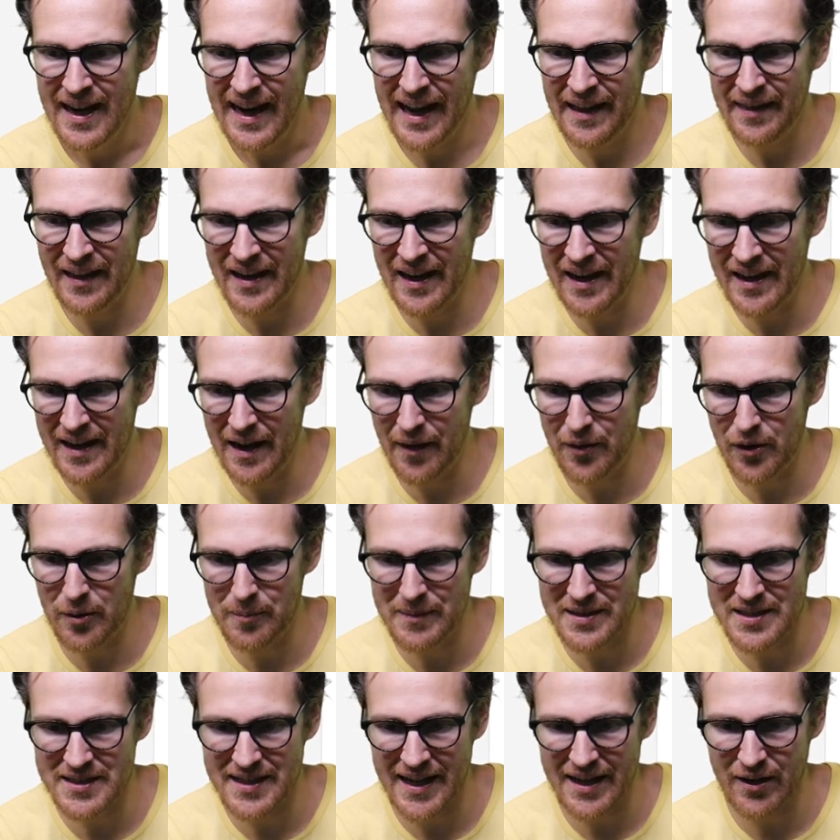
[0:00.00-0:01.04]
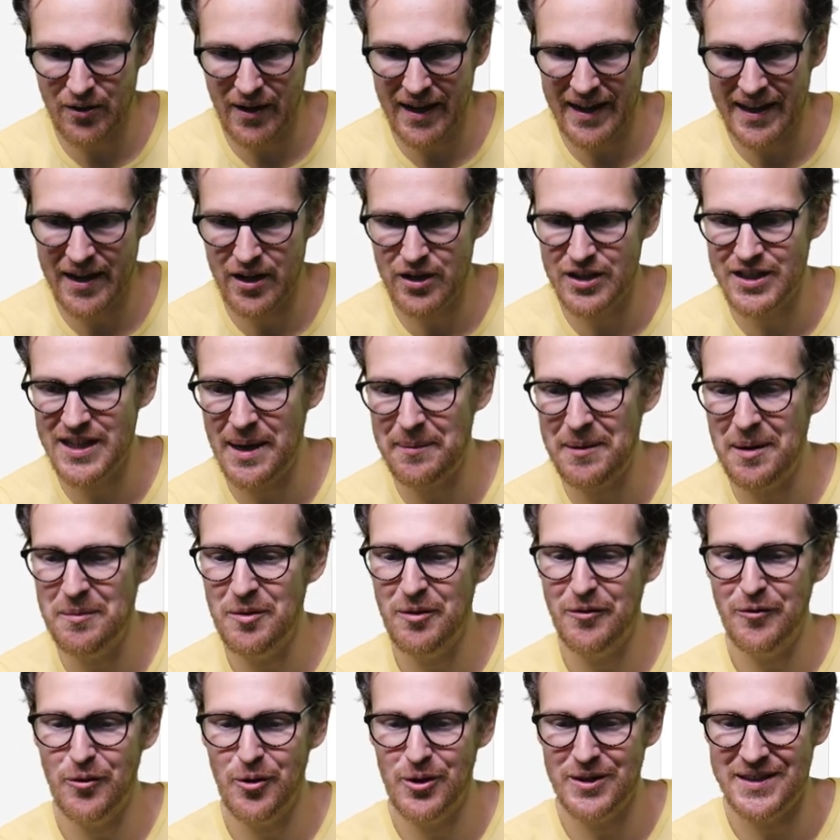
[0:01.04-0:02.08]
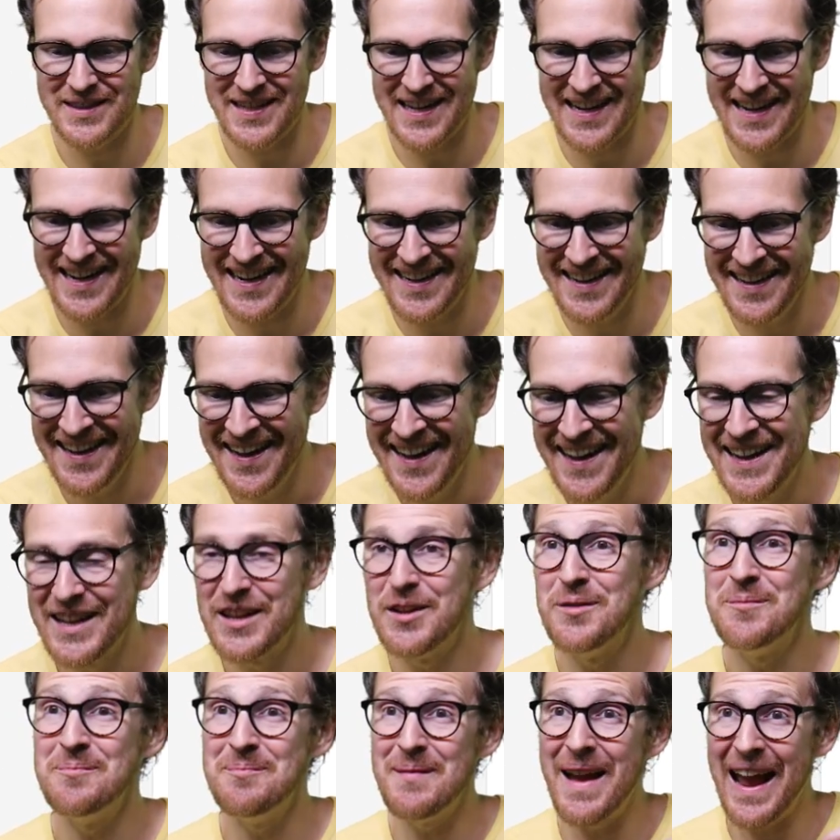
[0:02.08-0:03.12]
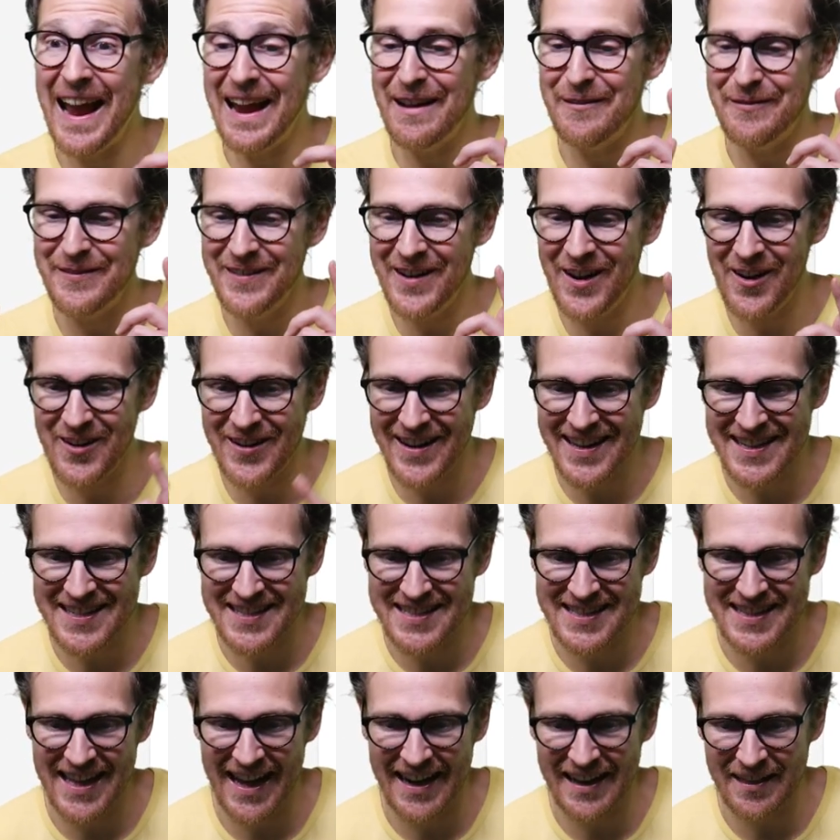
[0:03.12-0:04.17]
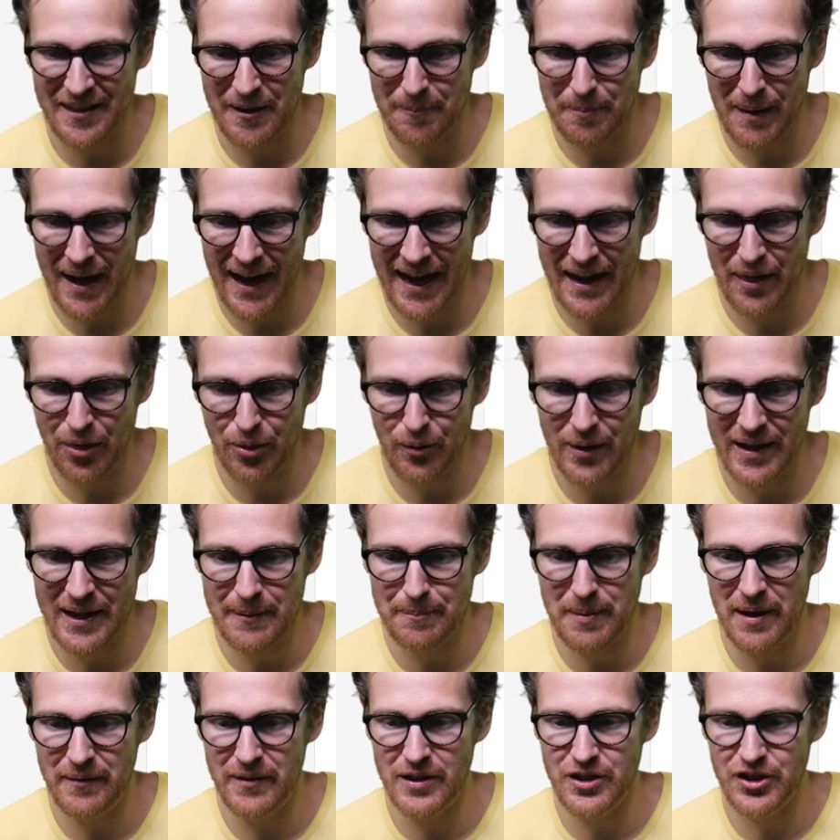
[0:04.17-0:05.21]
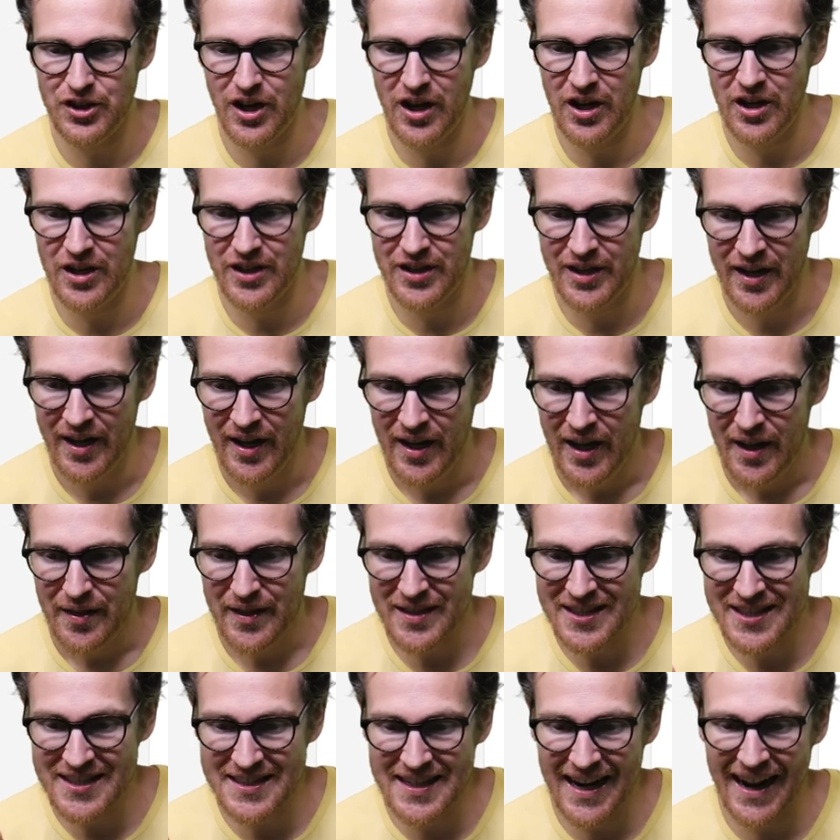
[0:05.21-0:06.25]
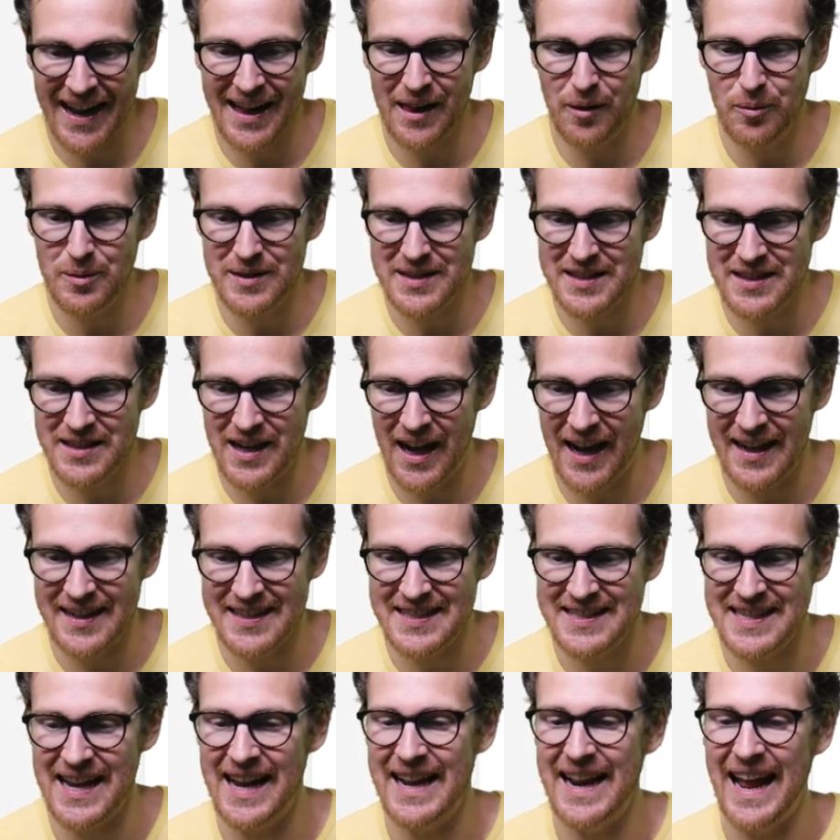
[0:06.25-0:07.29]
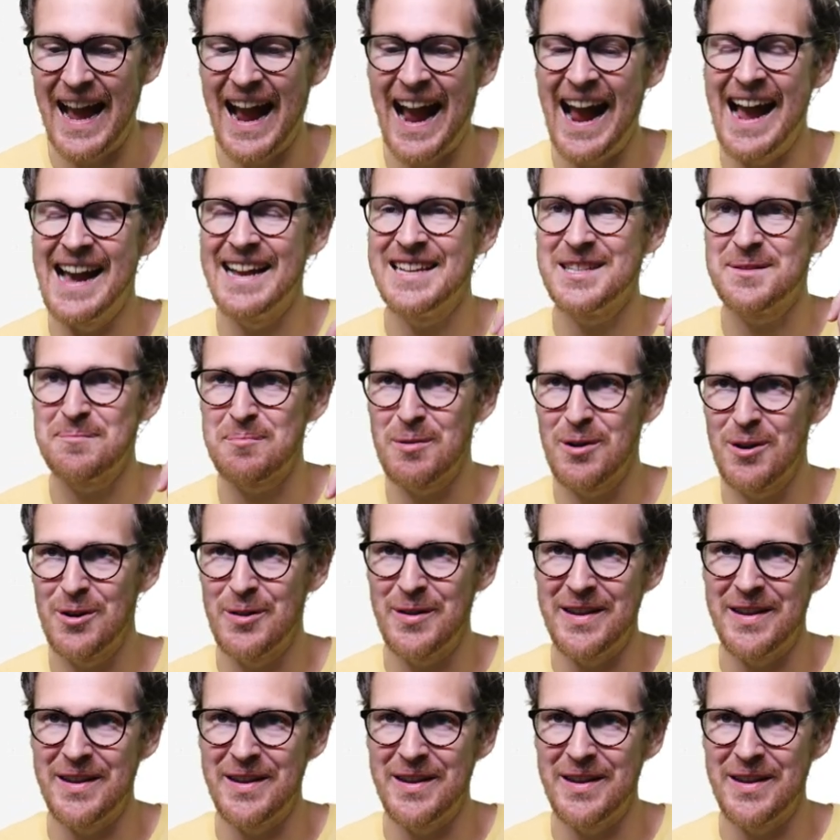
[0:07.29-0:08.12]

And then another mistake right here, step number 14. You may have noticed that in the Pi 3D pivot chart, the style was not set as per